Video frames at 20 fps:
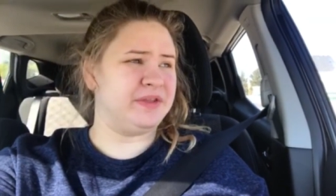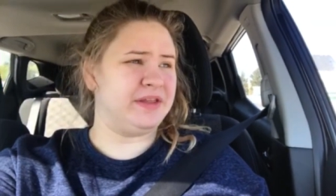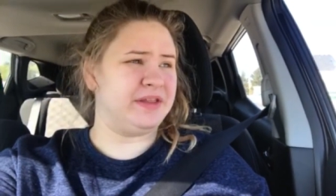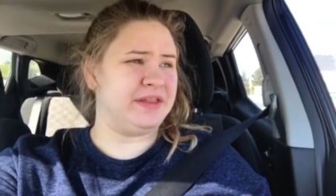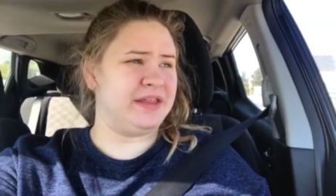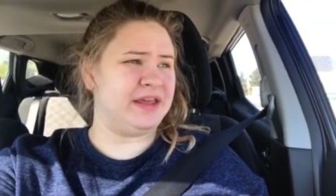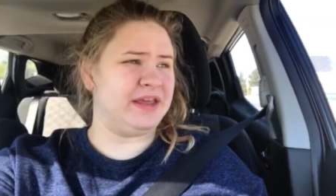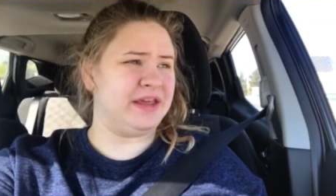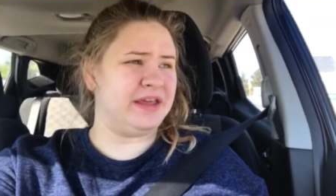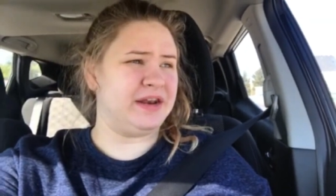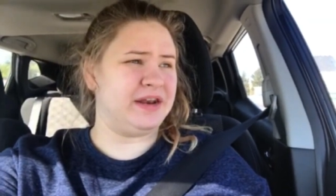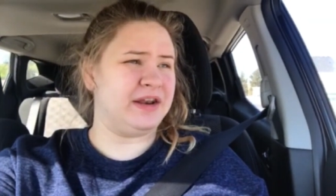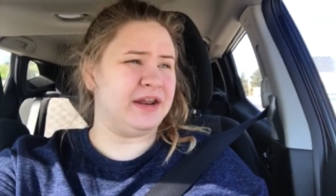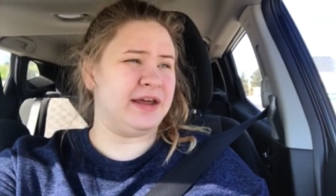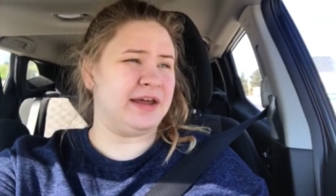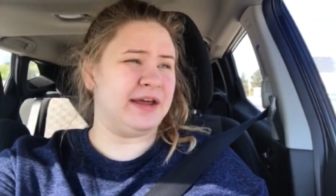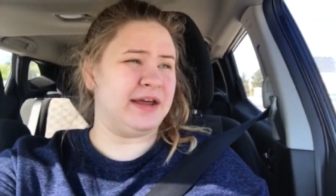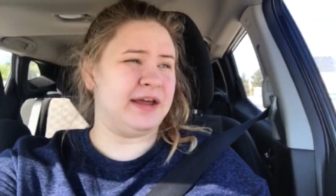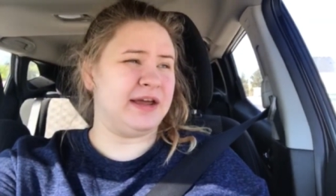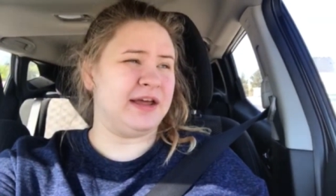And then
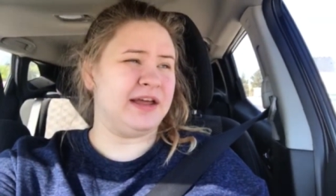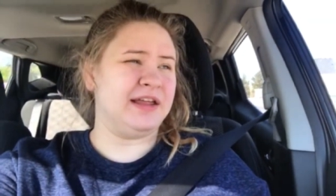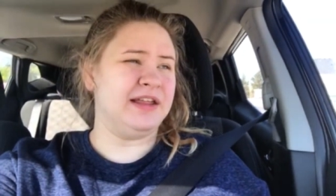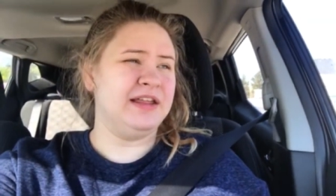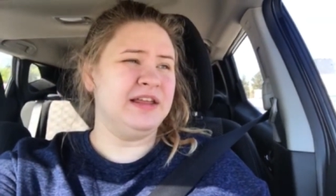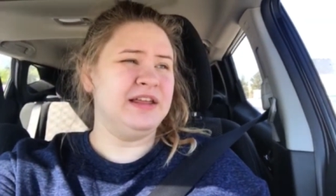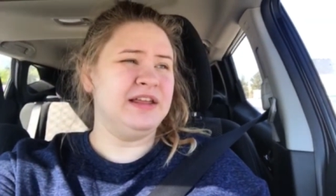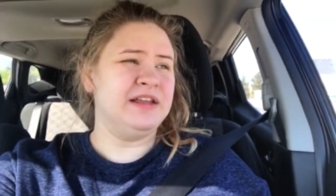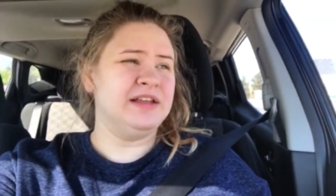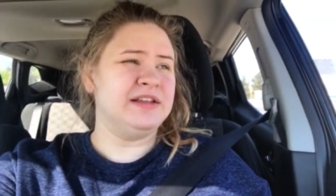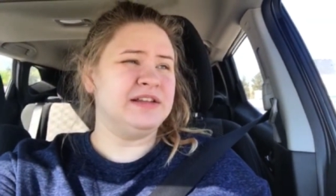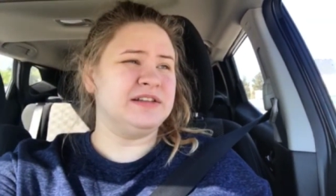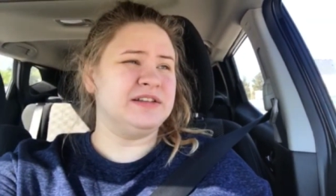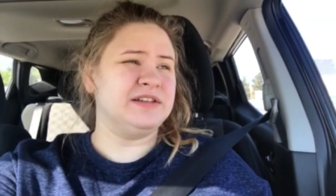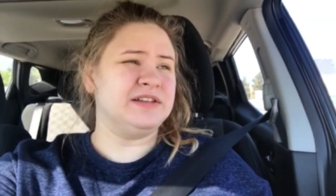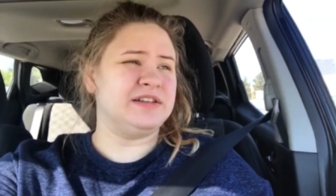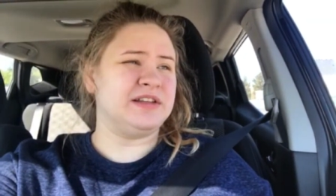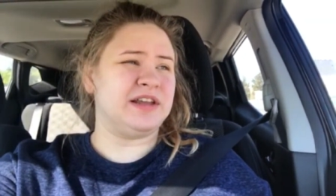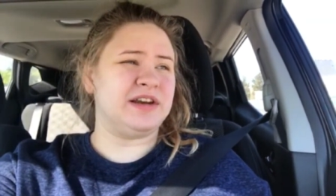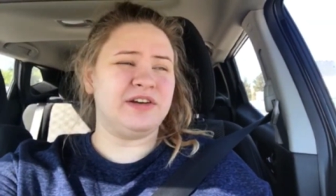uh,
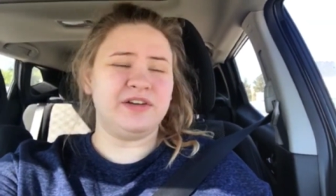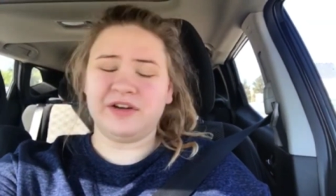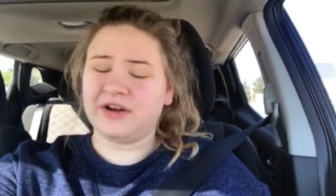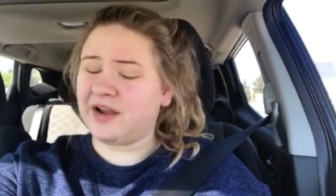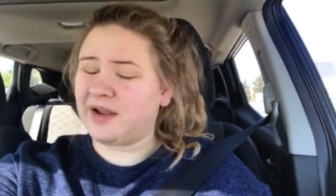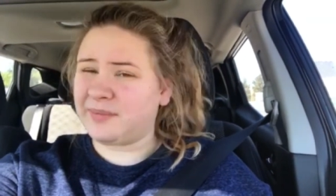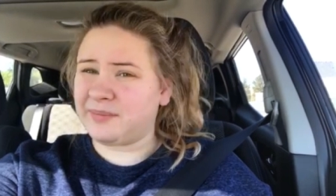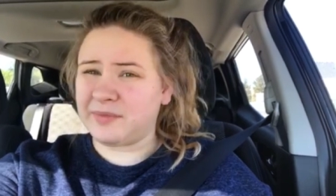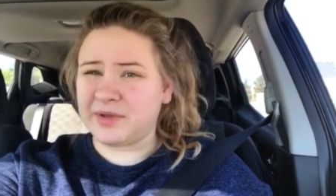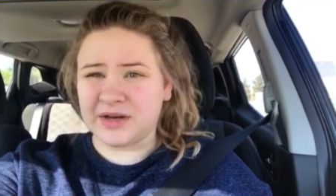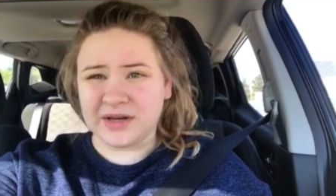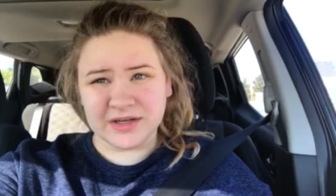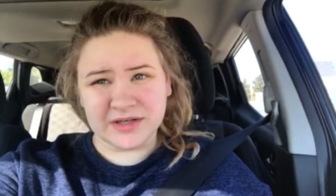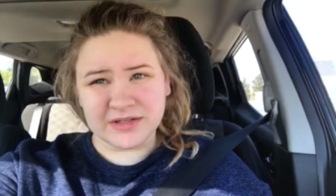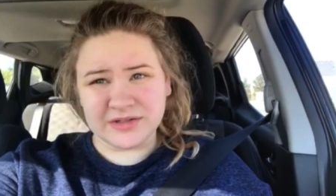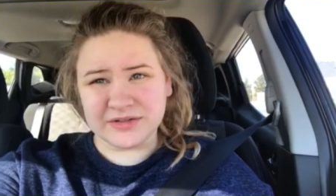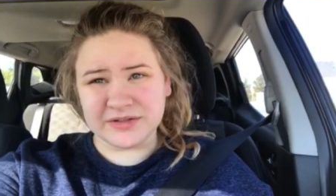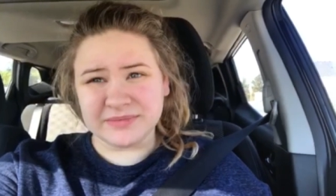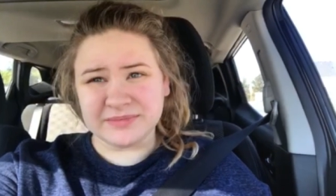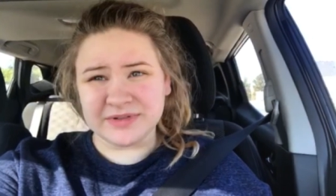later I'm going to
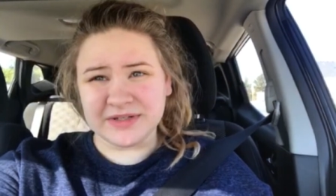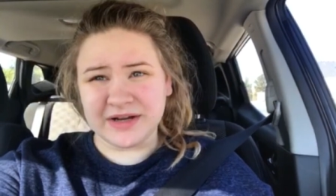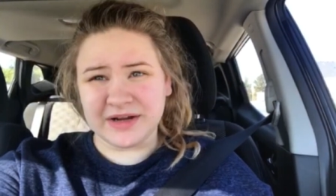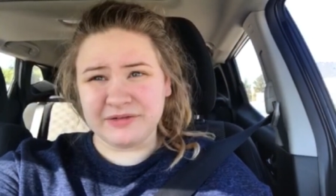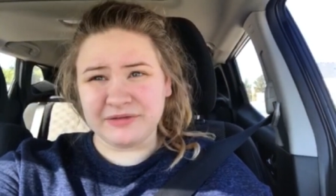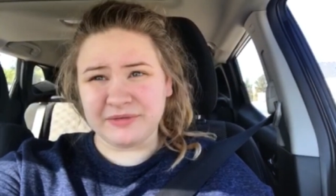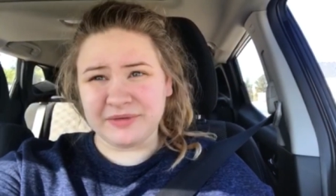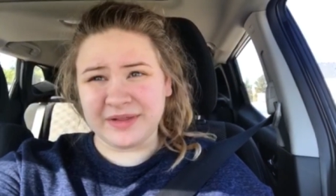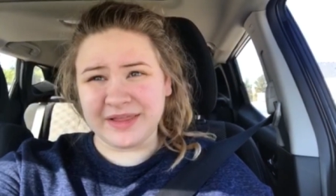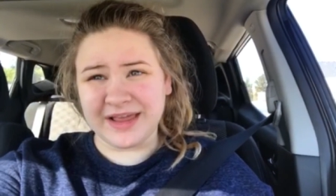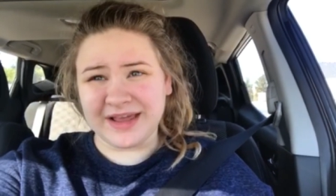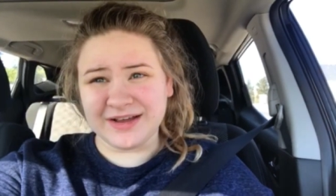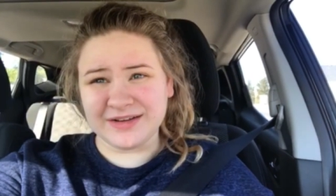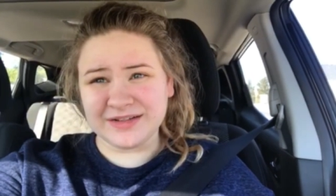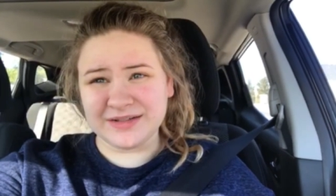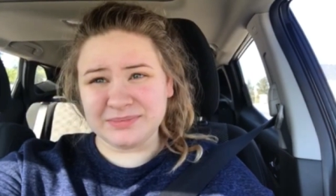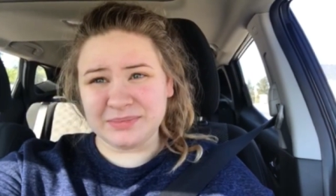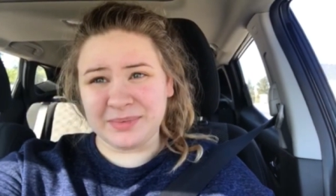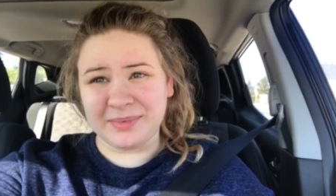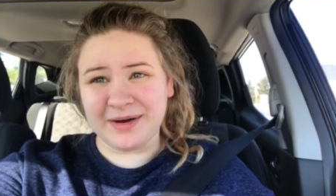do some stuff around the
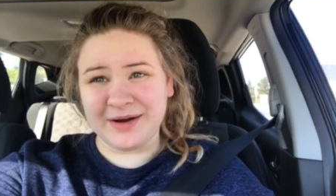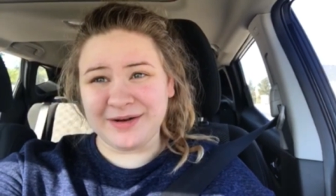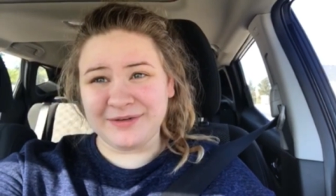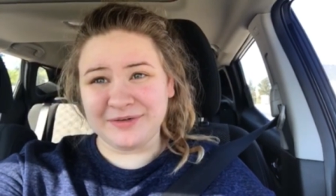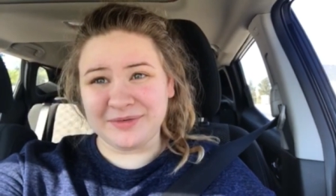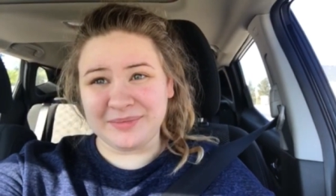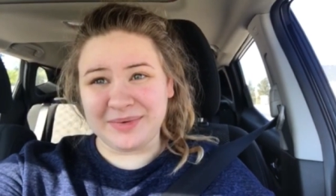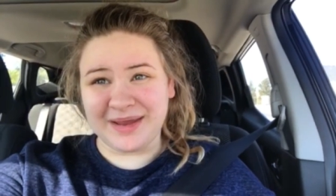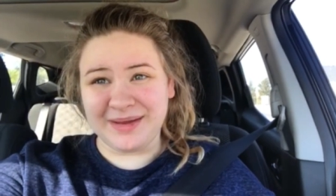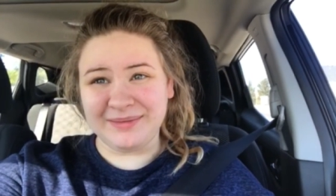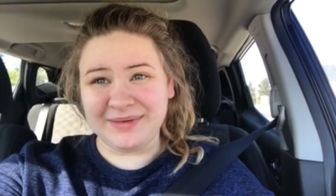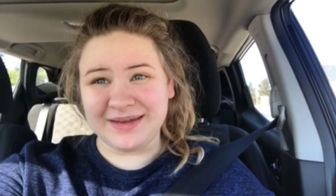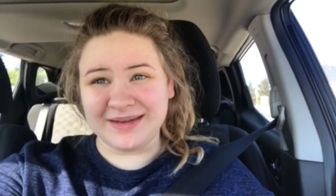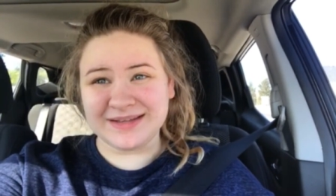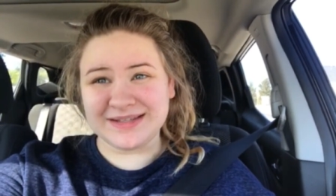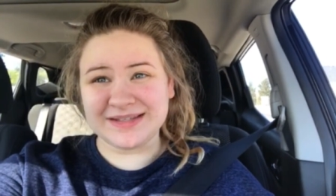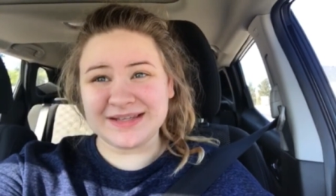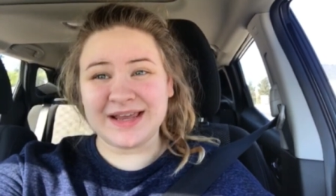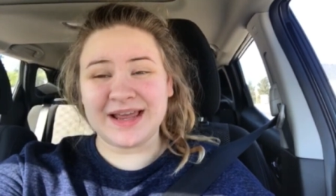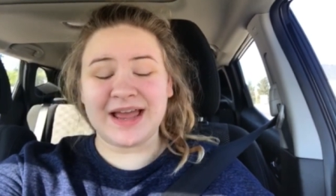house preparing for
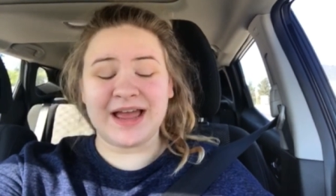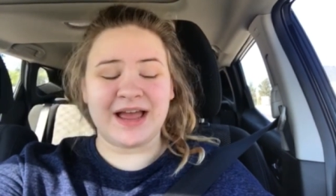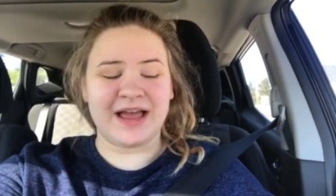babies.